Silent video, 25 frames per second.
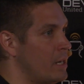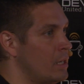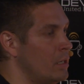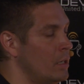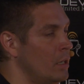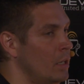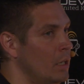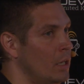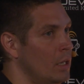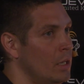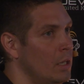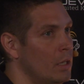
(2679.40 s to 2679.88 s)
there.
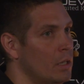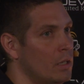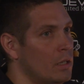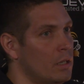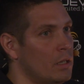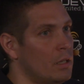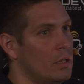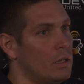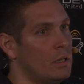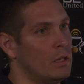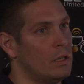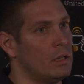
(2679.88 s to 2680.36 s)

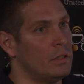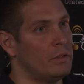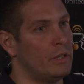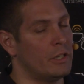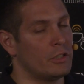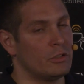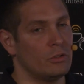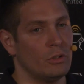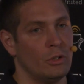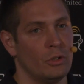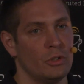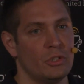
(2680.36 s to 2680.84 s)

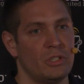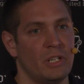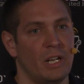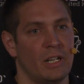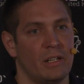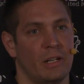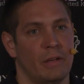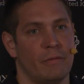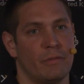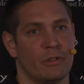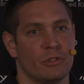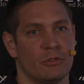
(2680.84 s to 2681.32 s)
There's no
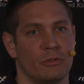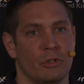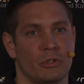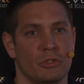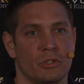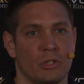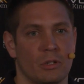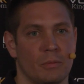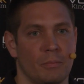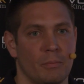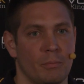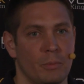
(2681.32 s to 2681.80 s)
shared
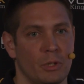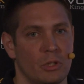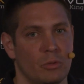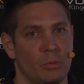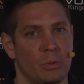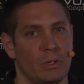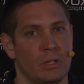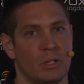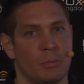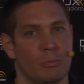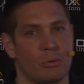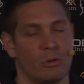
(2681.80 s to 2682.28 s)
infrastructure
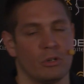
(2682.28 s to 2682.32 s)
between the